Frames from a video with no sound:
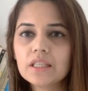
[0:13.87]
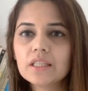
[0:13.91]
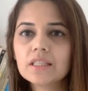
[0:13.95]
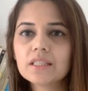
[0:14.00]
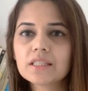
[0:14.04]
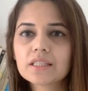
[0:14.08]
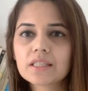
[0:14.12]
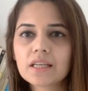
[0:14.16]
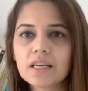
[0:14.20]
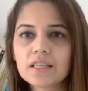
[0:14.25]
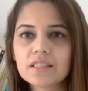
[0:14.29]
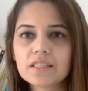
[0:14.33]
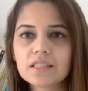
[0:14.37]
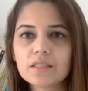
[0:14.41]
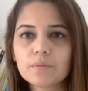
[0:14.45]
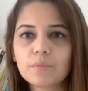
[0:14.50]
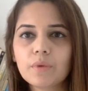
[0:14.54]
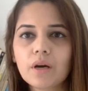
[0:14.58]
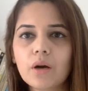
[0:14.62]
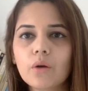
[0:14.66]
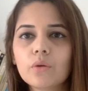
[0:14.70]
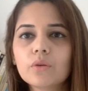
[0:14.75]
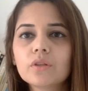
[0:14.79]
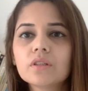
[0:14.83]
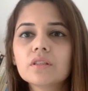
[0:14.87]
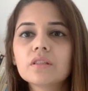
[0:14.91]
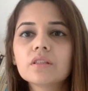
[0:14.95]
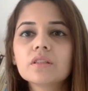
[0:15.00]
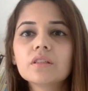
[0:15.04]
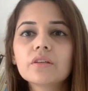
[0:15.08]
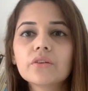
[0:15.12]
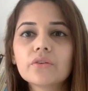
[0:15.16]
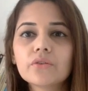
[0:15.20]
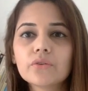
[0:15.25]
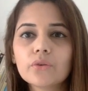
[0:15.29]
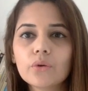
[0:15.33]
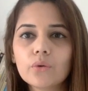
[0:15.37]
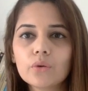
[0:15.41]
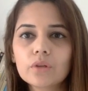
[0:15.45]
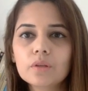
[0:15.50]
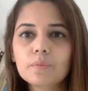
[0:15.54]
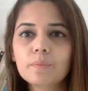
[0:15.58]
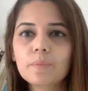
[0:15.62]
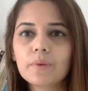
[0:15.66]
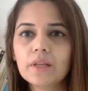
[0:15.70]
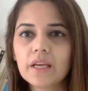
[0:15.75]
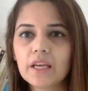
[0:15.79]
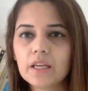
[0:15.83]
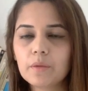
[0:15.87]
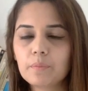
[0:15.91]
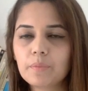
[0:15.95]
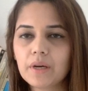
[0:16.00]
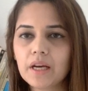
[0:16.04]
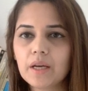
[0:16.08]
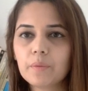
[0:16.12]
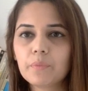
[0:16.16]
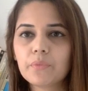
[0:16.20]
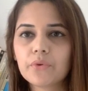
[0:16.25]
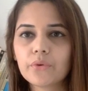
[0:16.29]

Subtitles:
discussed about the role played by